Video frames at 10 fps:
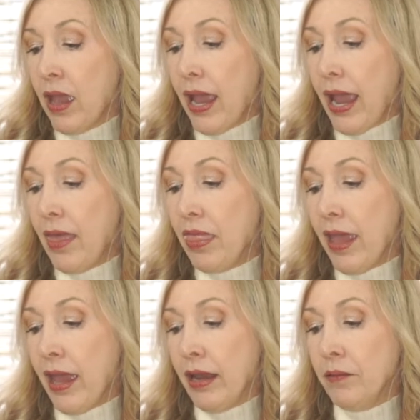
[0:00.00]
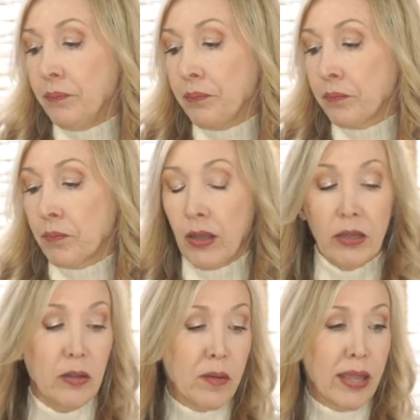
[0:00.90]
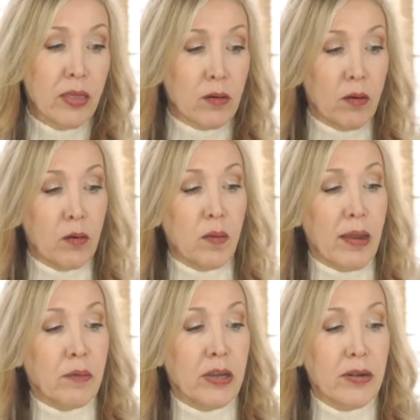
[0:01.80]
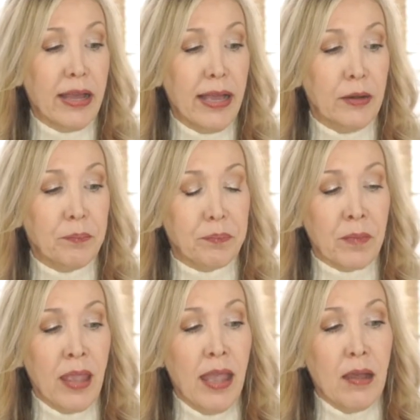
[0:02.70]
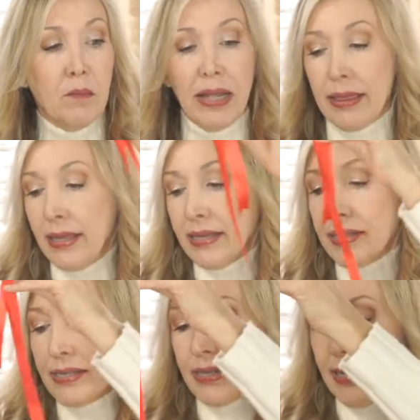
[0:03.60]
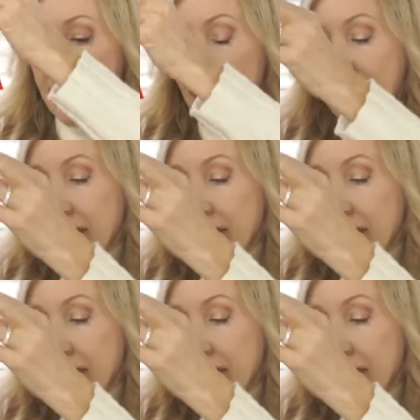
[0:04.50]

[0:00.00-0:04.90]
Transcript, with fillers: and then you can throw it away when you're done. But this is